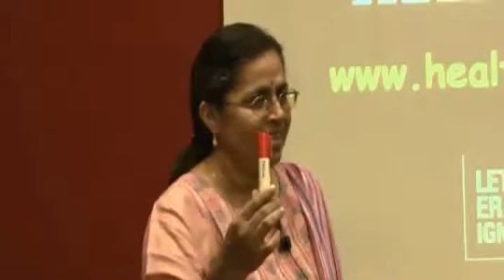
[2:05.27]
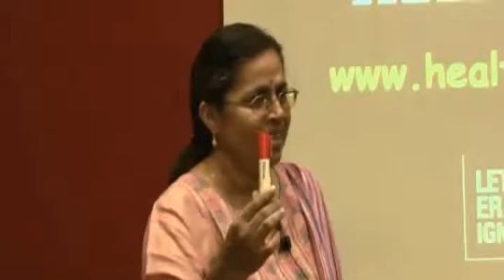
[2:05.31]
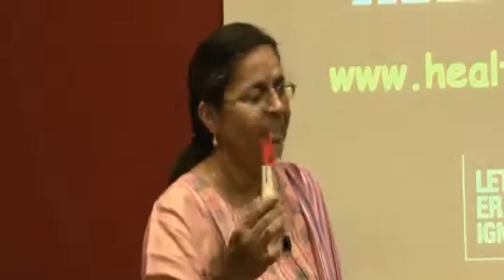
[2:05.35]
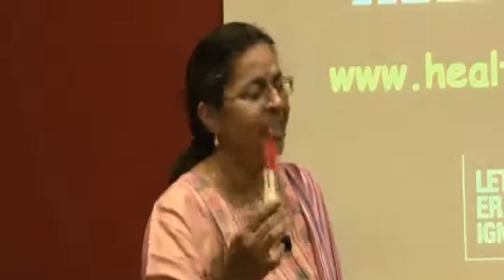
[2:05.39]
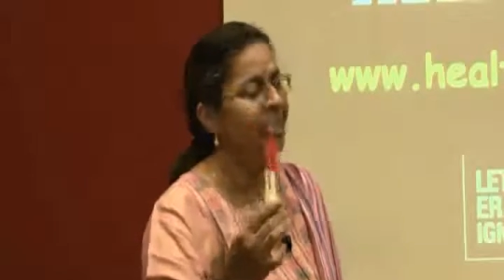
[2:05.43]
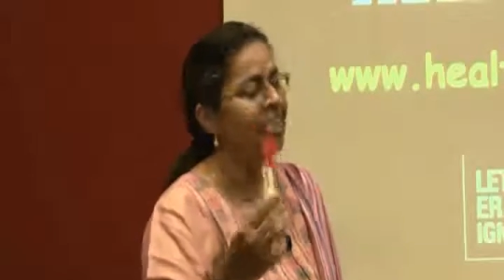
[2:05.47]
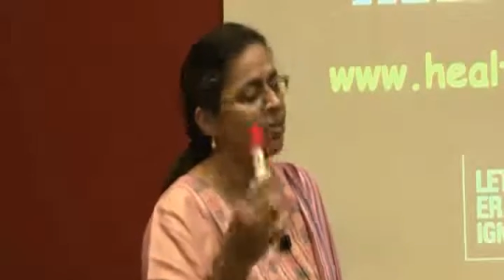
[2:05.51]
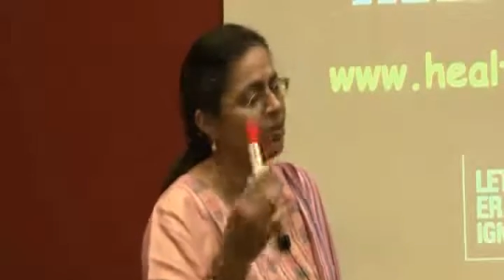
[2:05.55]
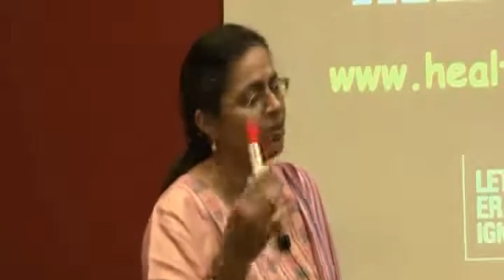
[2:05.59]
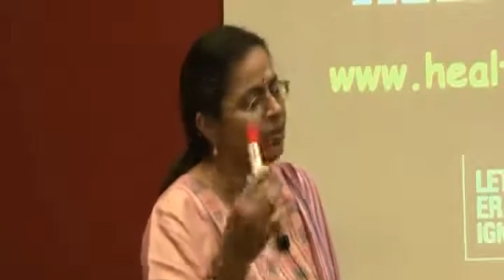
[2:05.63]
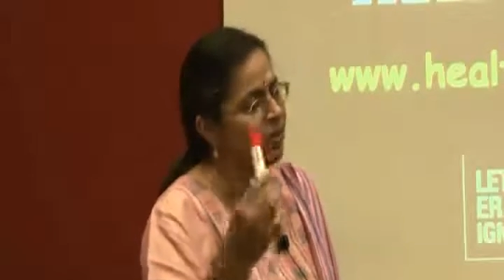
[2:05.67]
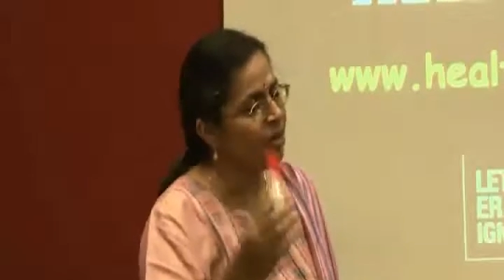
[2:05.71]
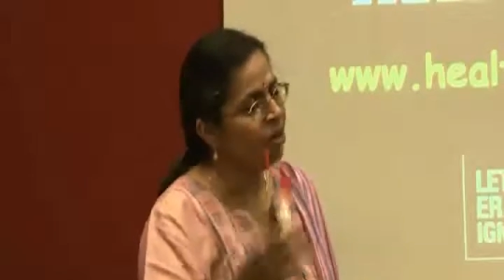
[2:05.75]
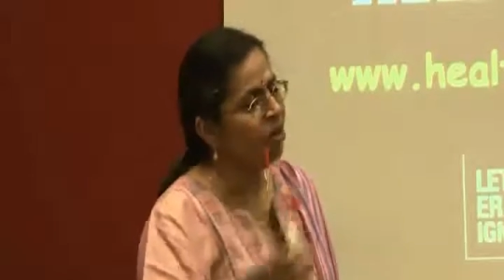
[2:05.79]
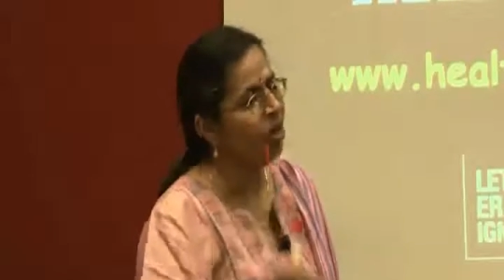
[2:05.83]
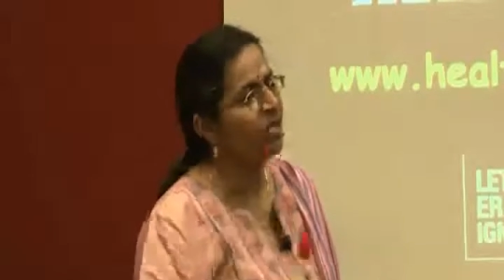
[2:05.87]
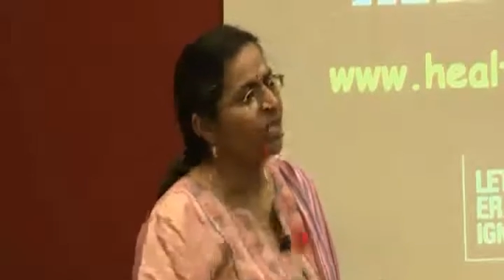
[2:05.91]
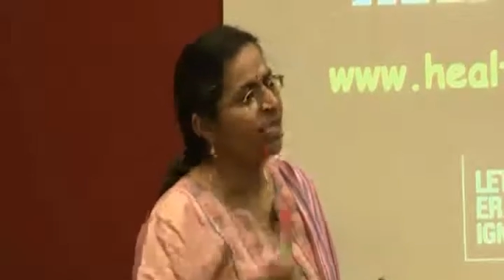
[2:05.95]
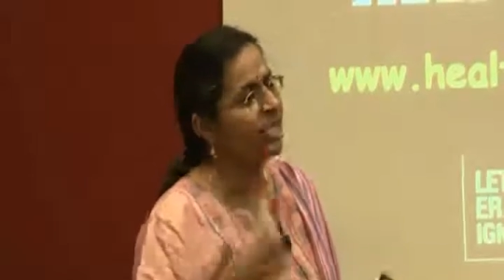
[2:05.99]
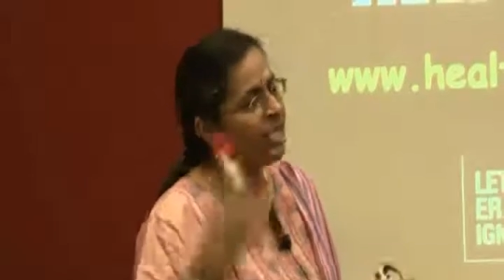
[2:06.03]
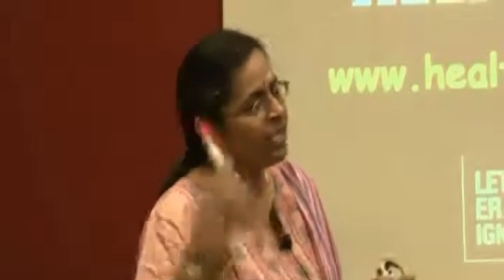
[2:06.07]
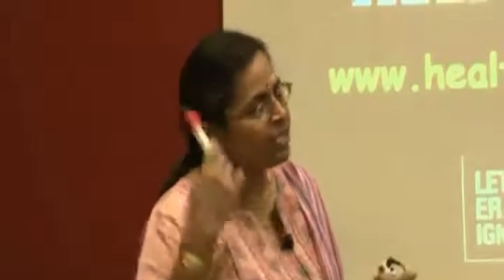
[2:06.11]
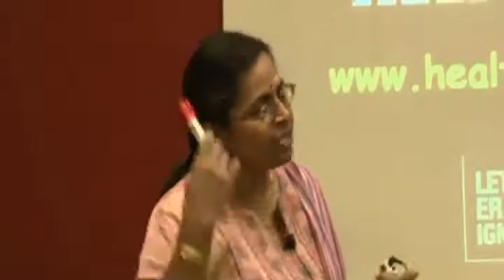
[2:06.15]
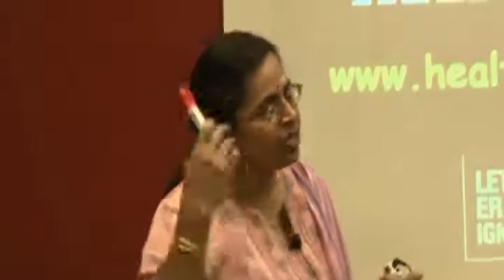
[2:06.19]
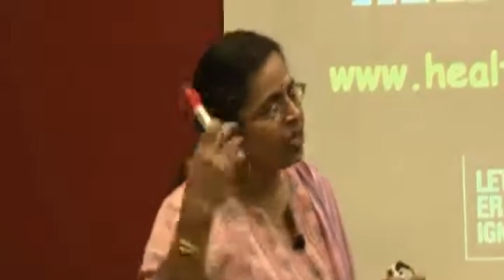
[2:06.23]
It is
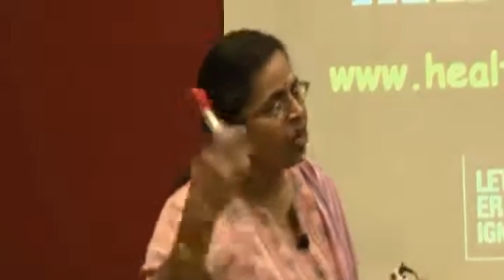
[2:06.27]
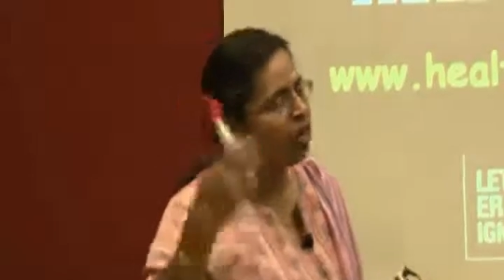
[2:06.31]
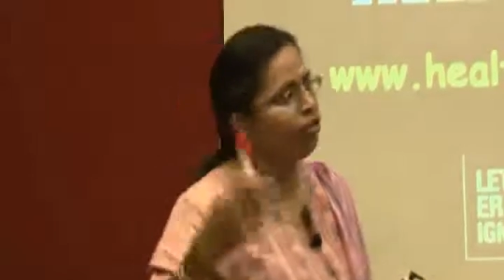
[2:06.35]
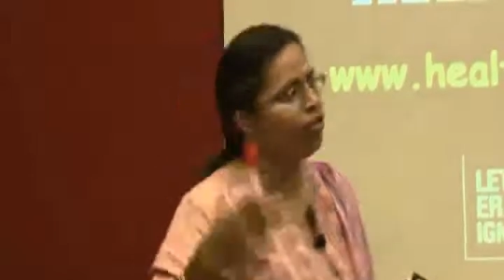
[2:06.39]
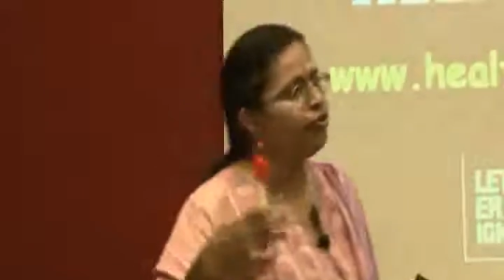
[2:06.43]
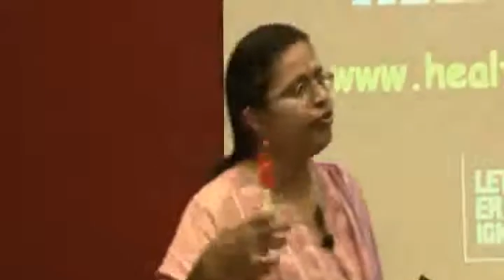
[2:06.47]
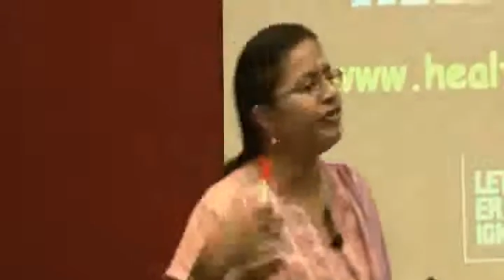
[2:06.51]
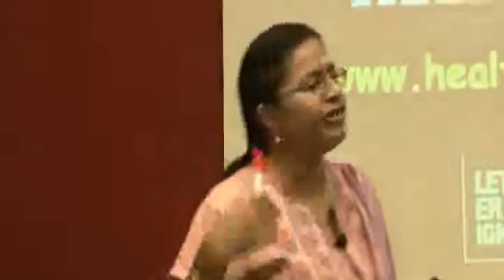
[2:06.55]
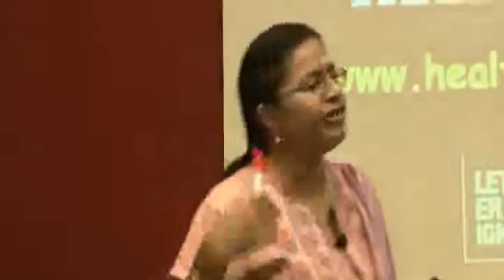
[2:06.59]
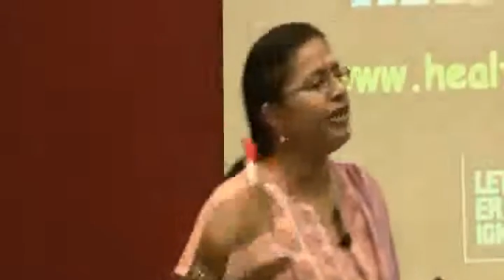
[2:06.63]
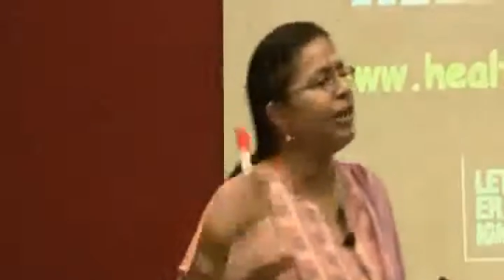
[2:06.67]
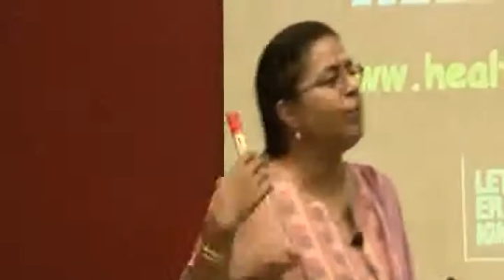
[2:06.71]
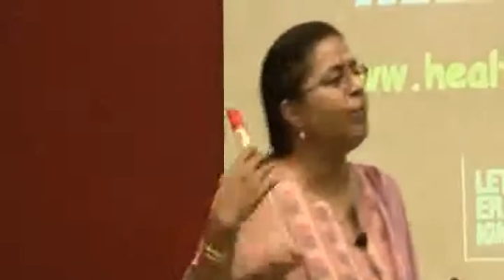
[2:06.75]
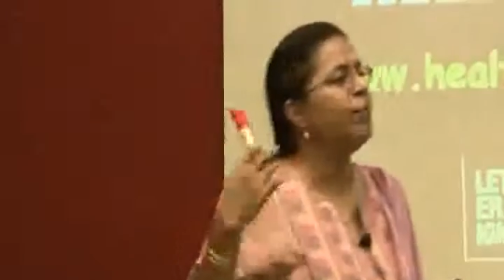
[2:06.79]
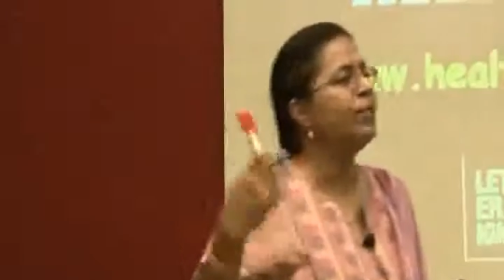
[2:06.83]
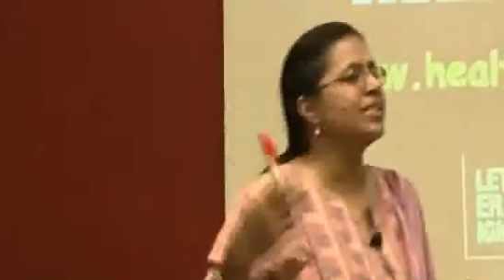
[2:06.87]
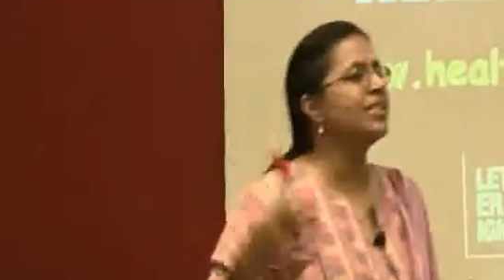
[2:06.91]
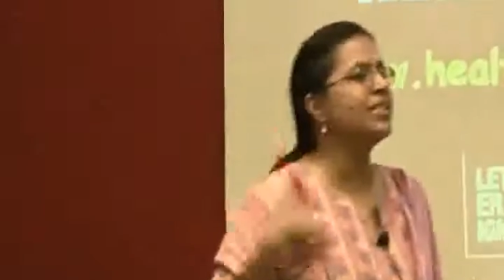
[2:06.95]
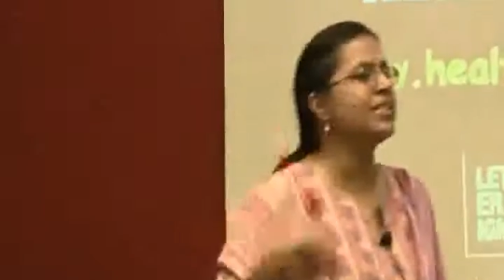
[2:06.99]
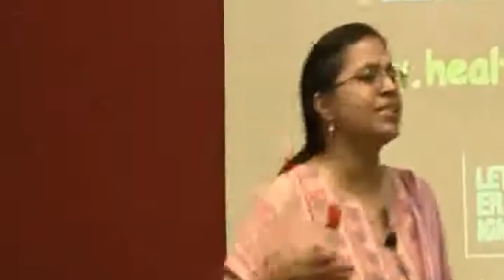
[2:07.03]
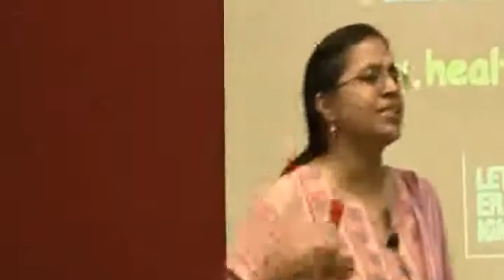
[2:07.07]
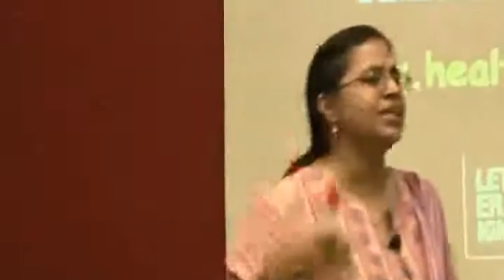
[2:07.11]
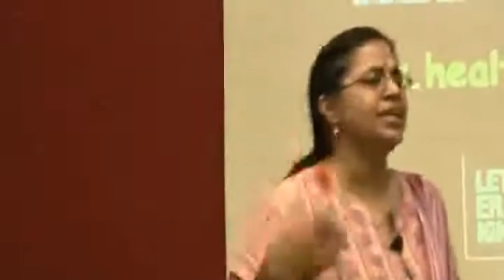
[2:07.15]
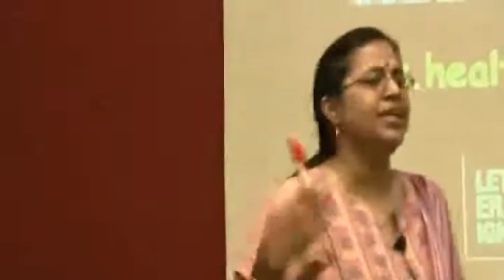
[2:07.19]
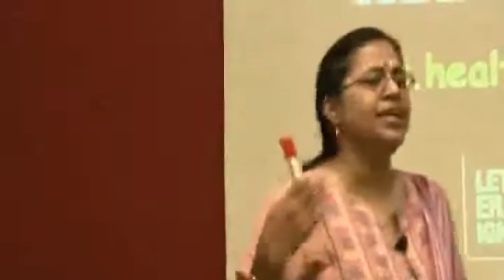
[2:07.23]
because there is a lot of
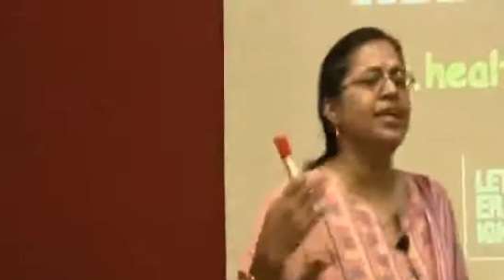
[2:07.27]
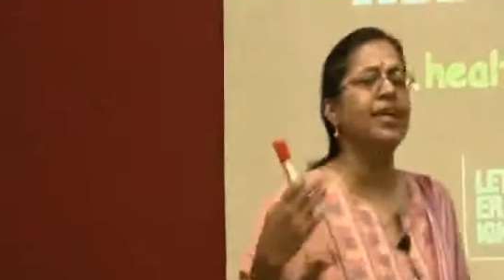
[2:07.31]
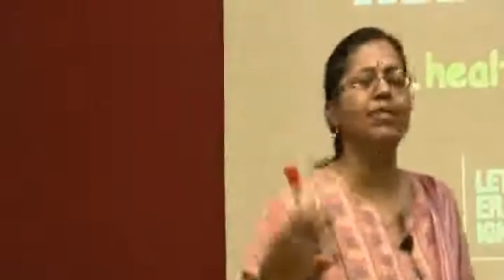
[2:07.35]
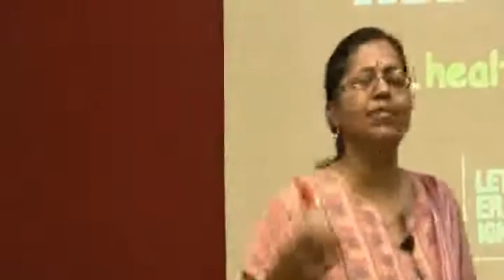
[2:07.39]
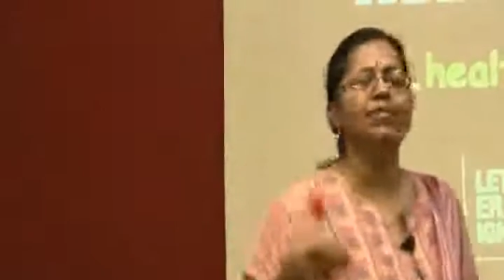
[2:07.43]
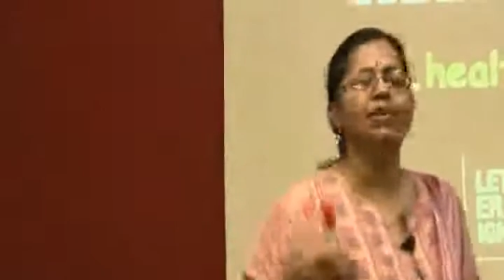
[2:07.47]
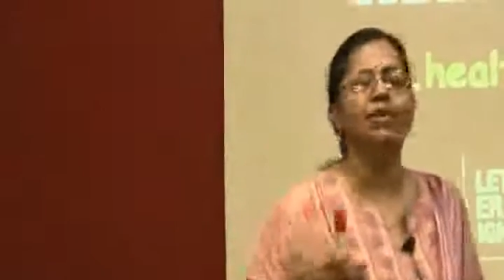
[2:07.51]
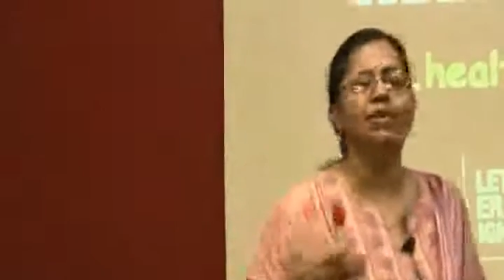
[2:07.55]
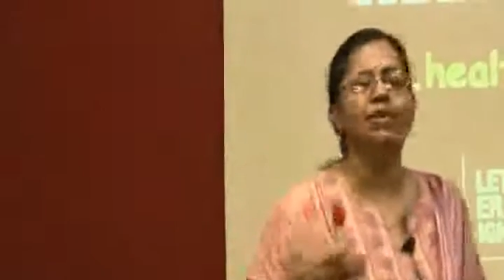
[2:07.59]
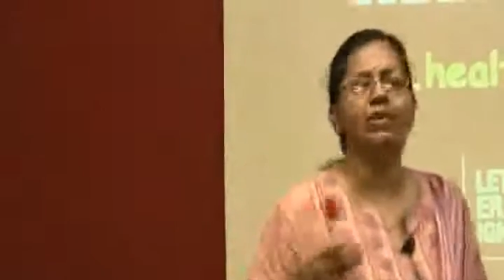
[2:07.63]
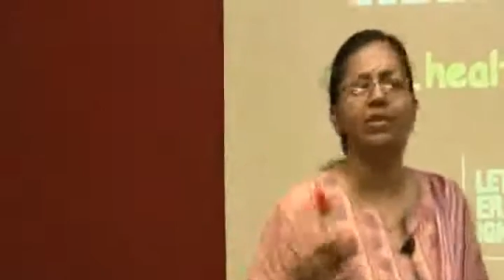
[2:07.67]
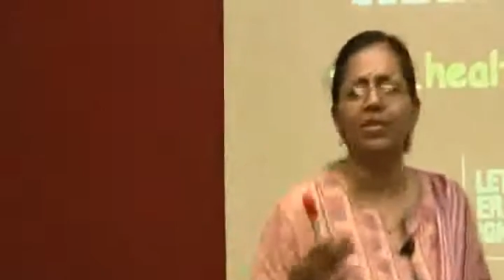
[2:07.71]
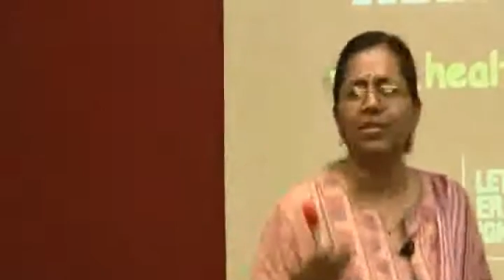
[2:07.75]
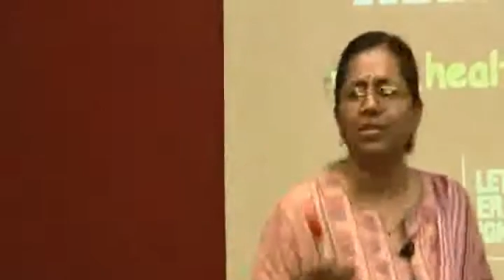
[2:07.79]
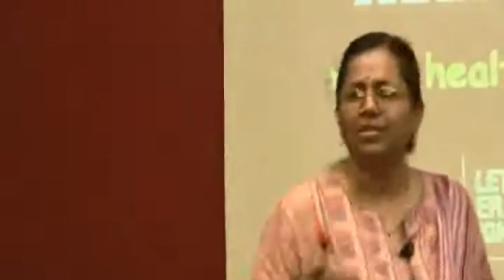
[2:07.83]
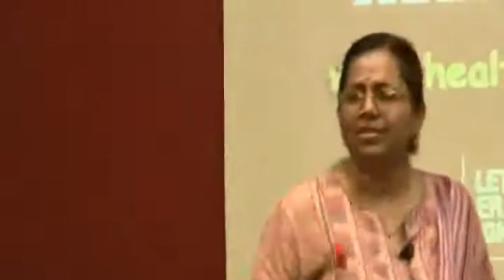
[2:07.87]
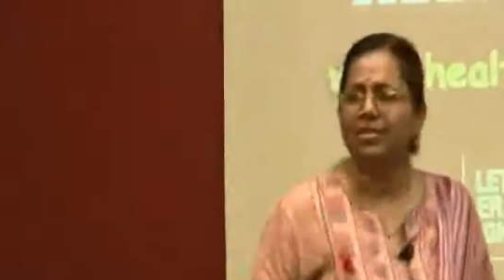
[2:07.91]
tamas in our